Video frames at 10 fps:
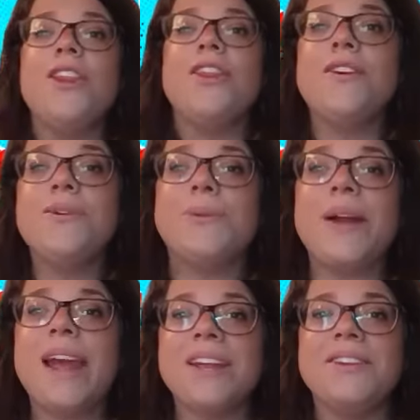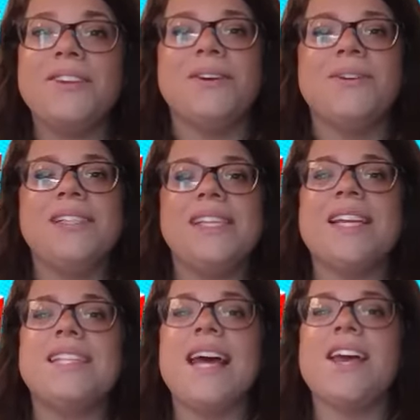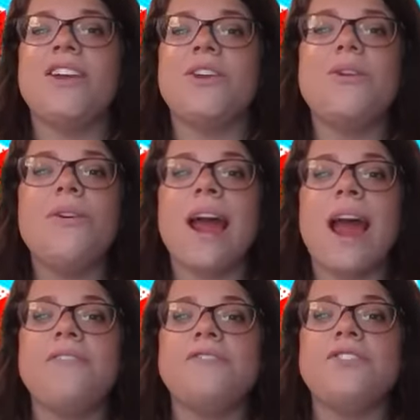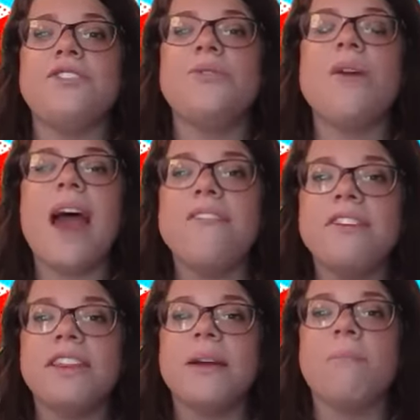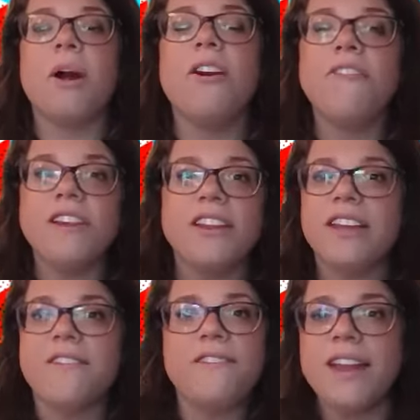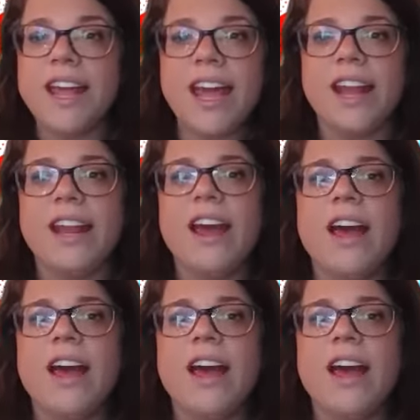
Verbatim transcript: The great news is that you don't have to do everything perfectly to fit in.